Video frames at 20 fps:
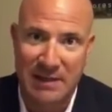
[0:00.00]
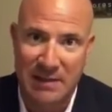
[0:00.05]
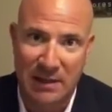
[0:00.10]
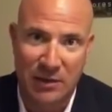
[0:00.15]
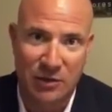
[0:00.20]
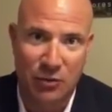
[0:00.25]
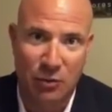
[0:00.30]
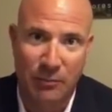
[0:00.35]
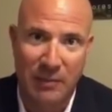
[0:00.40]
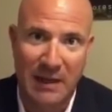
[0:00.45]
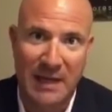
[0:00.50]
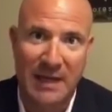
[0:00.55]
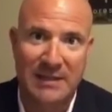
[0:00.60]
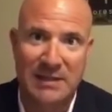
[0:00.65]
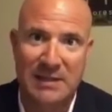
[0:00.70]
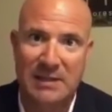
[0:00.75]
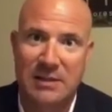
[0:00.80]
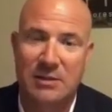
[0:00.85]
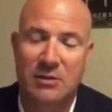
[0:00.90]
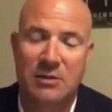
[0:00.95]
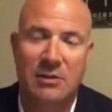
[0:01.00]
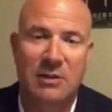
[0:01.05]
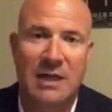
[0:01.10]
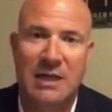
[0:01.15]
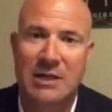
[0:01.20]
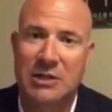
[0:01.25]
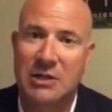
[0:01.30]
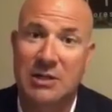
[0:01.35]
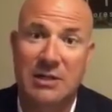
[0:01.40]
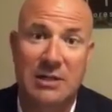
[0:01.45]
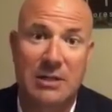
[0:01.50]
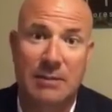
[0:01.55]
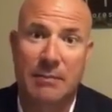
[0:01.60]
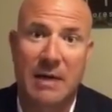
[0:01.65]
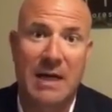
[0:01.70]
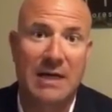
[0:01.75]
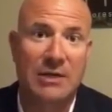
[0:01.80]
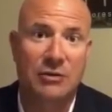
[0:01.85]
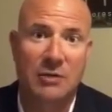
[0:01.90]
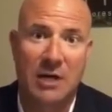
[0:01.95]
central banks in certain nations to
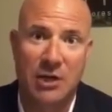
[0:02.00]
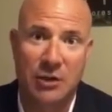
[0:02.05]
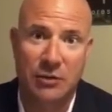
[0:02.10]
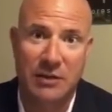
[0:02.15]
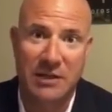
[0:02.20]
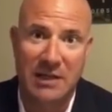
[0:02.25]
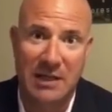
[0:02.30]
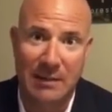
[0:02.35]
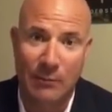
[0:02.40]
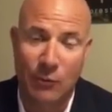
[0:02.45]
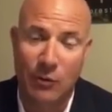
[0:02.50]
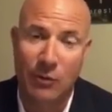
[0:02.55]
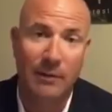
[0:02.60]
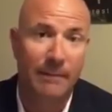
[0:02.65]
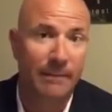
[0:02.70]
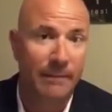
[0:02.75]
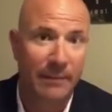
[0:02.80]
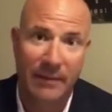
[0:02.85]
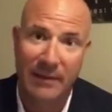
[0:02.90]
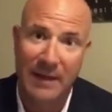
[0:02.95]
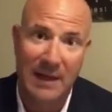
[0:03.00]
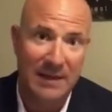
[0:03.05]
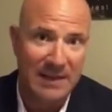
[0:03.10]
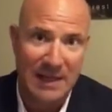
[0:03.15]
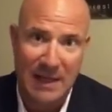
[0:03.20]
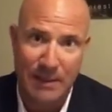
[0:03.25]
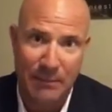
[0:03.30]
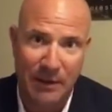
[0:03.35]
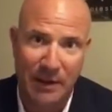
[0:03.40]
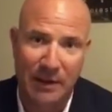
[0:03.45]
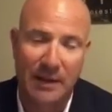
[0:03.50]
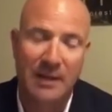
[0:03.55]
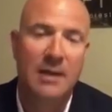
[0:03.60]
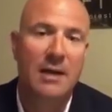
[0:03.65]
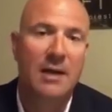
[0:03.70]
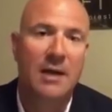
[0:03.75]
buy treasuries anymore. That's happening.